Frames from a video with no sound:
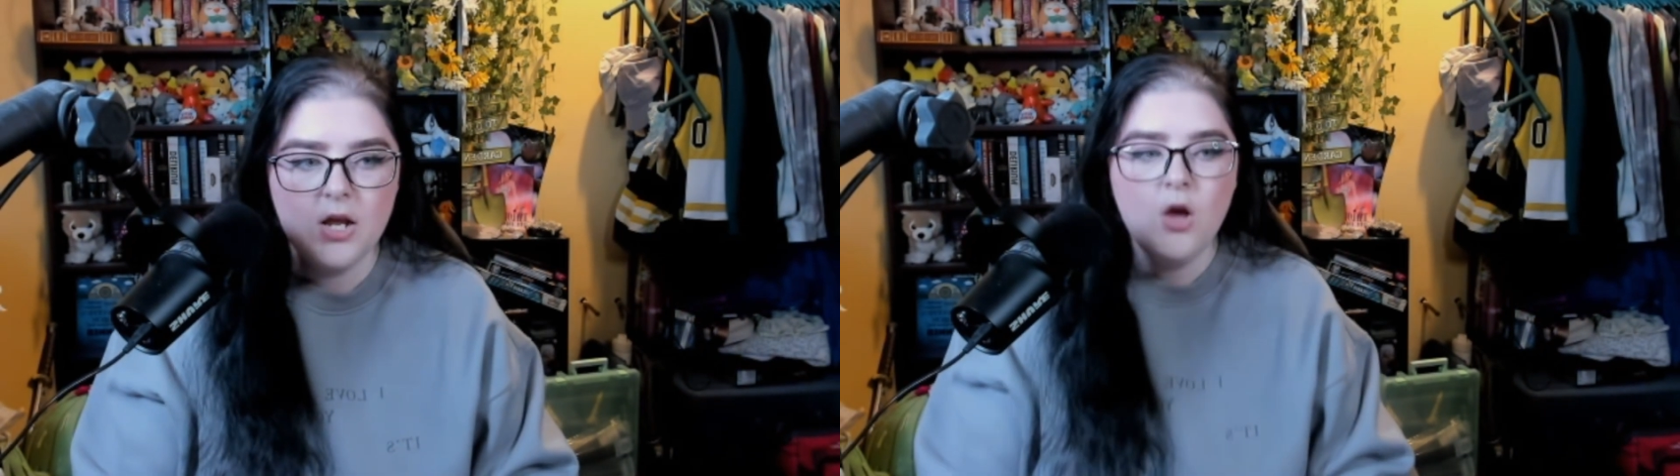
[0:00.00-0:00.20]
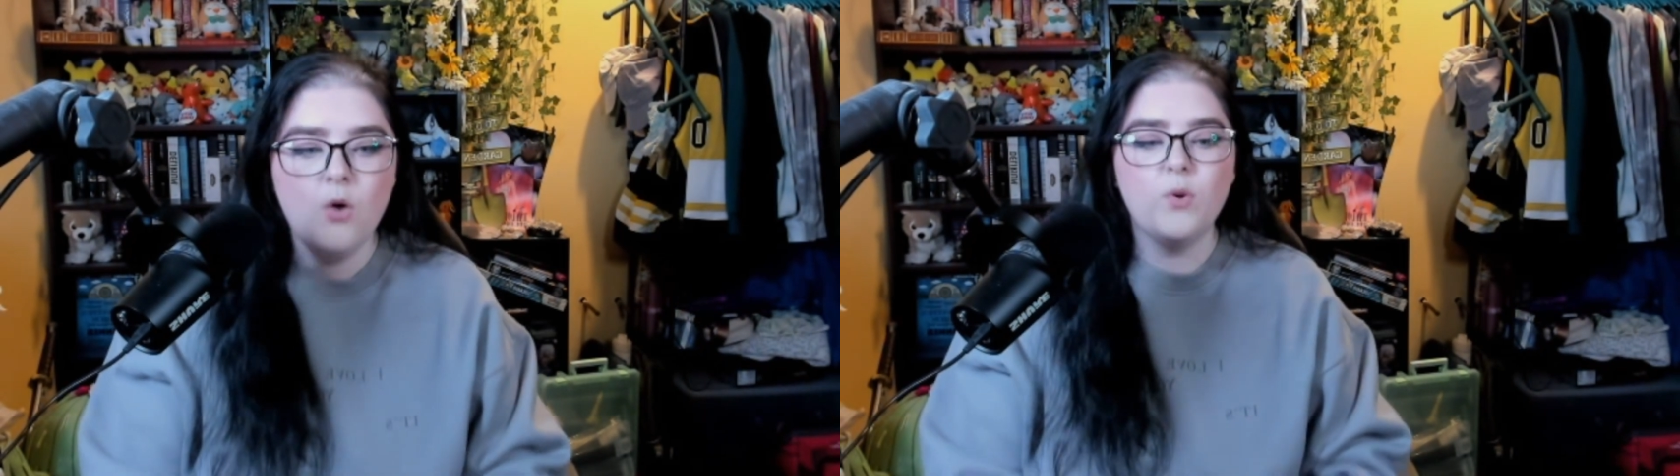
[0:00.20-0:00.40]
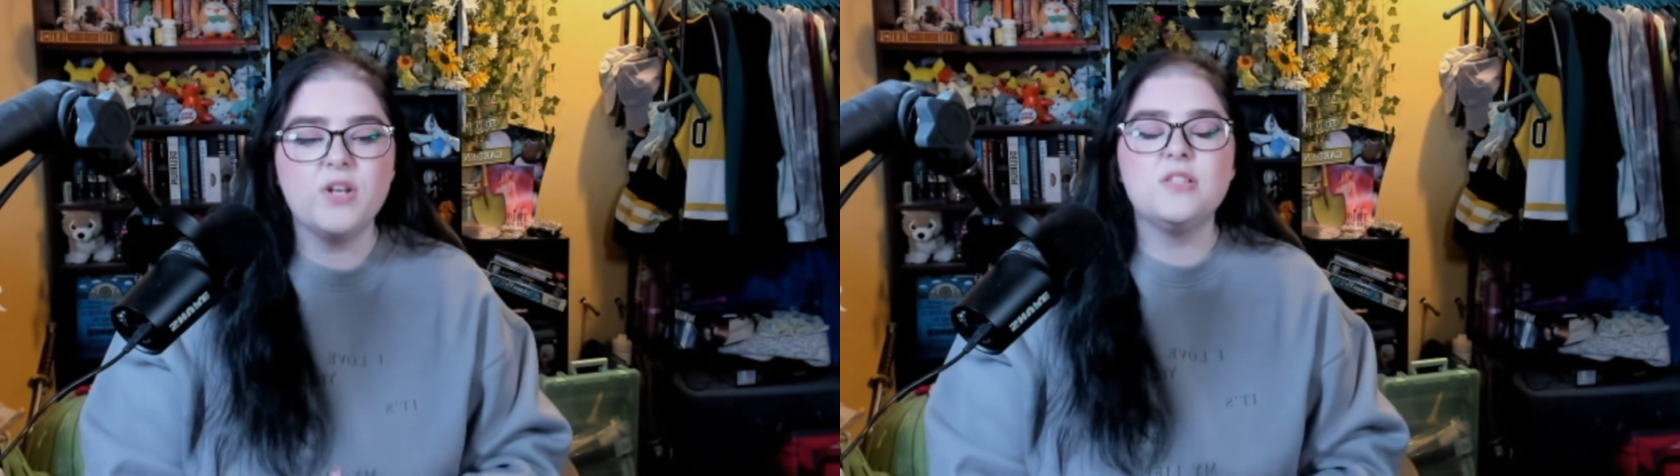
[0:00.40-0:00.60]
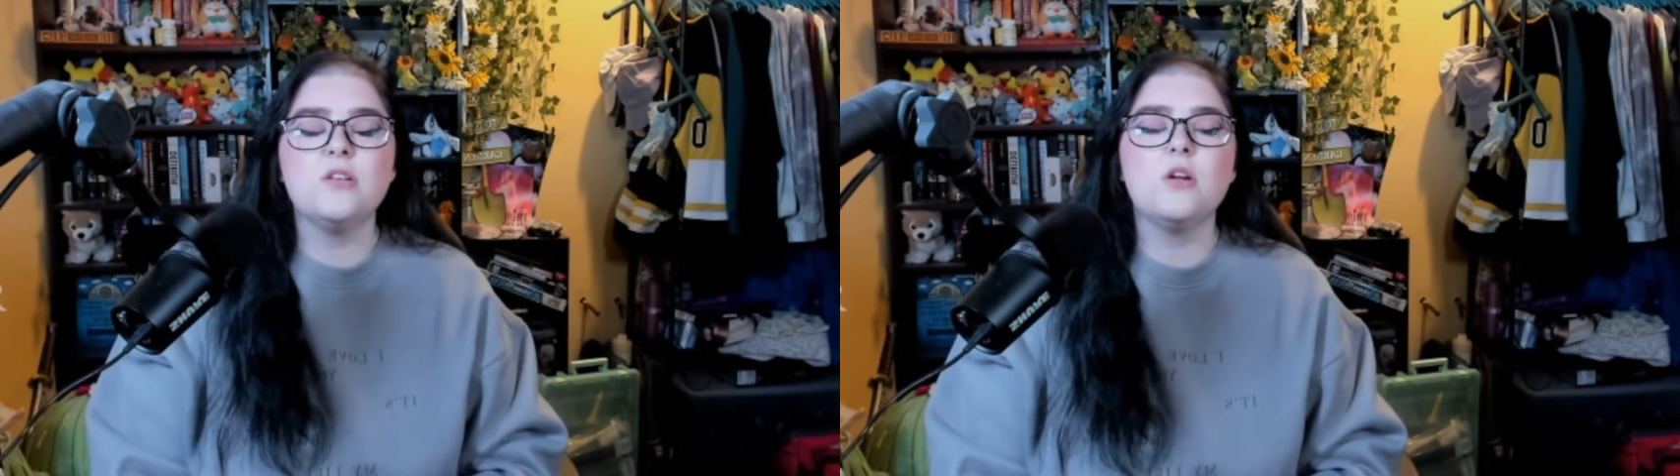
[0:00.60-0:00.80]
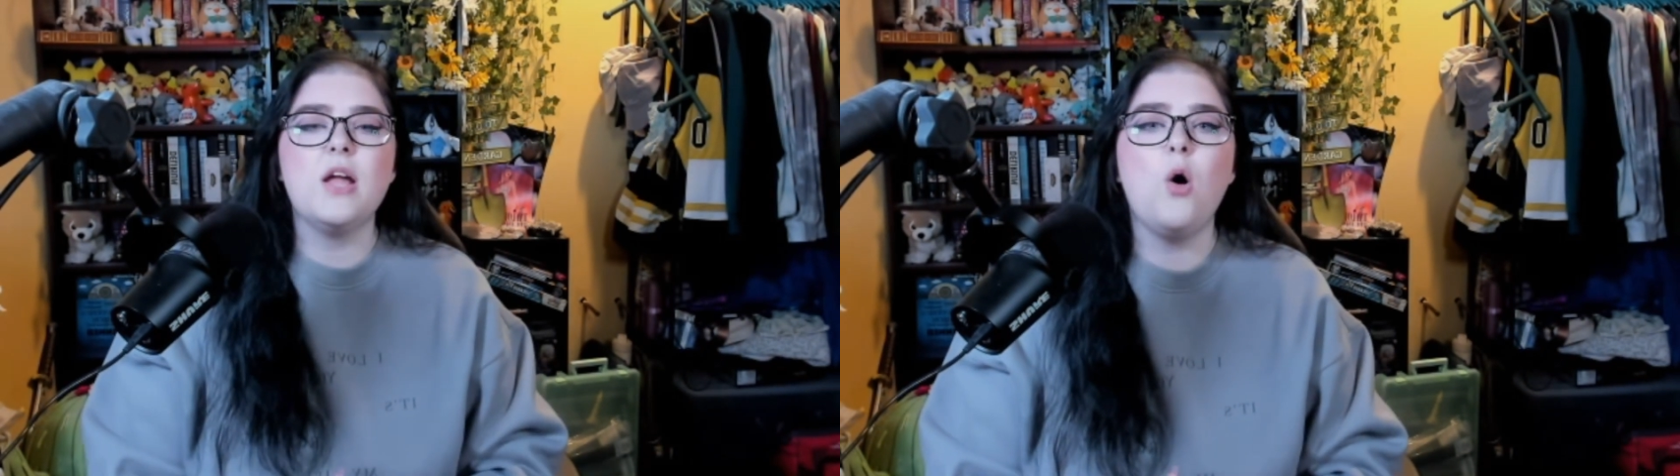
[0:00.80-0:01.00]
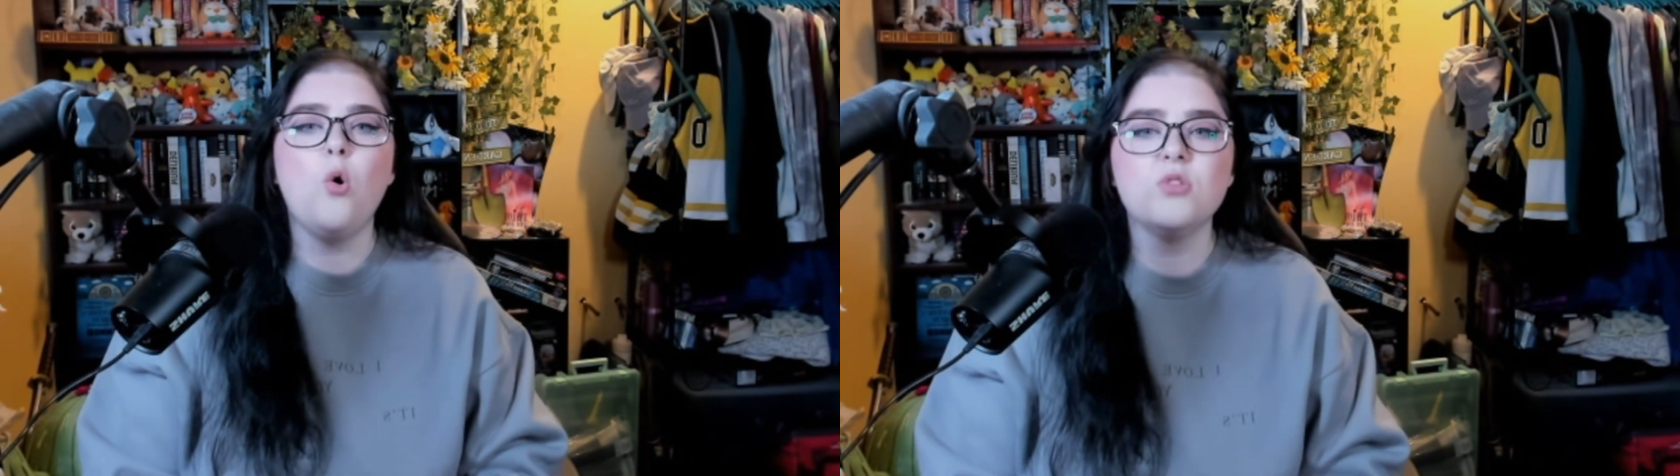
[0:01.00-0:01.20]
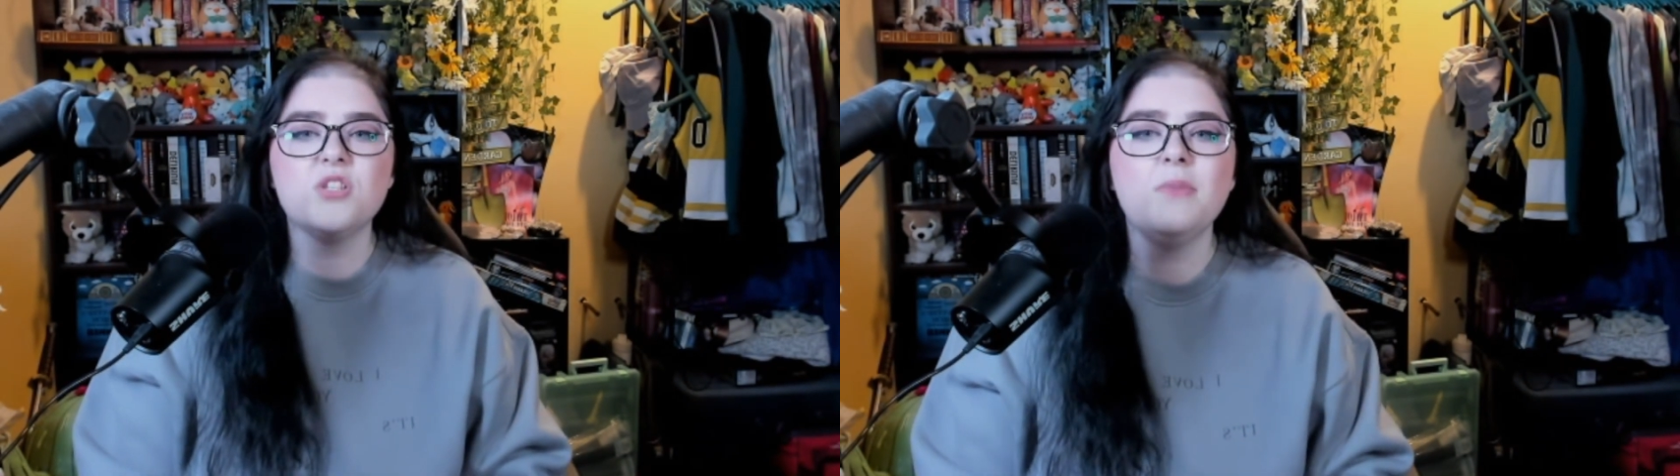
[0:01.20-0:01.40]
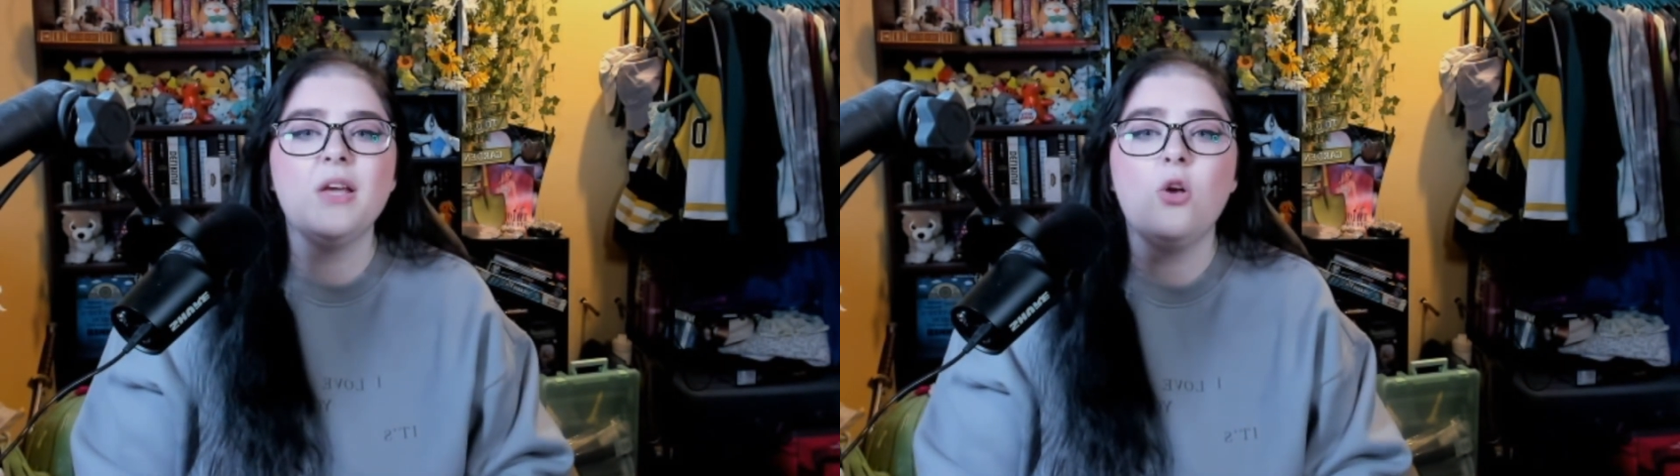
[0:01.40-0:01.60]
What is their
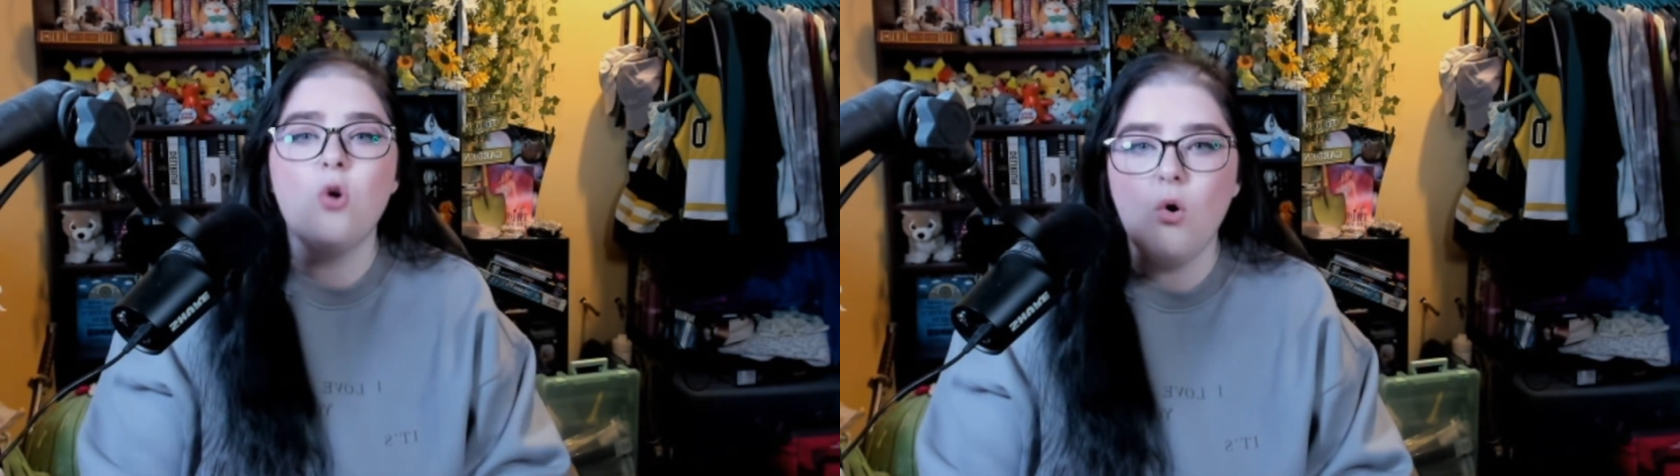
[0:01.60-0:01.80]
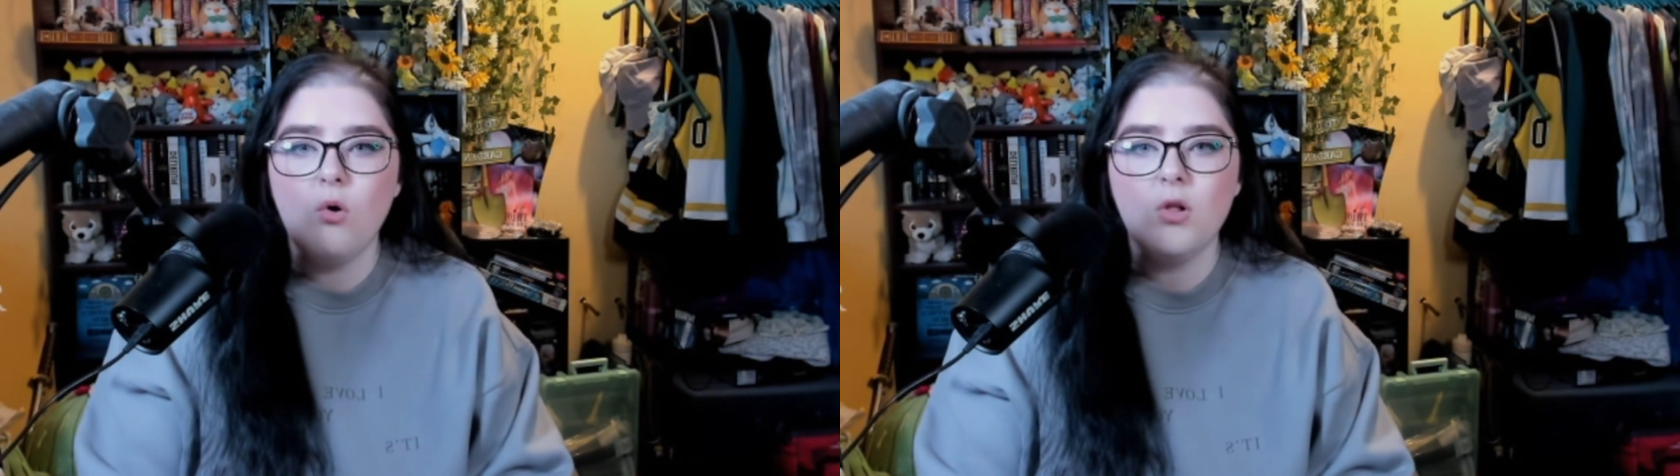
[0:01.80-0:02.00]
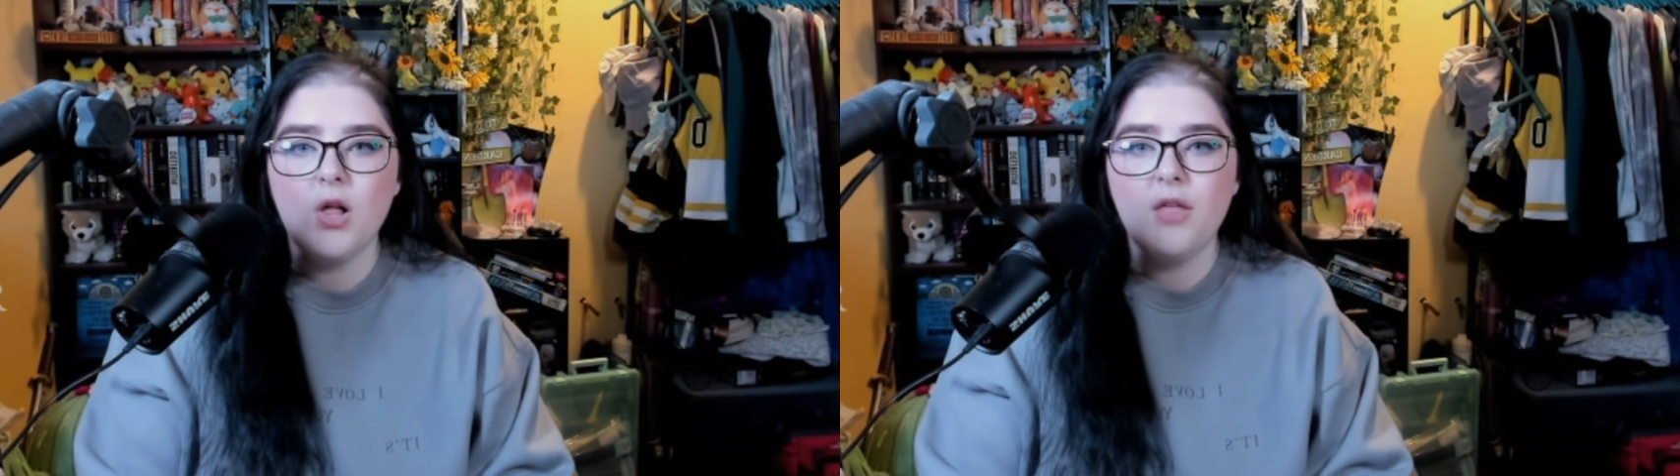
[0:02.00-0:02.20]
ultimate goal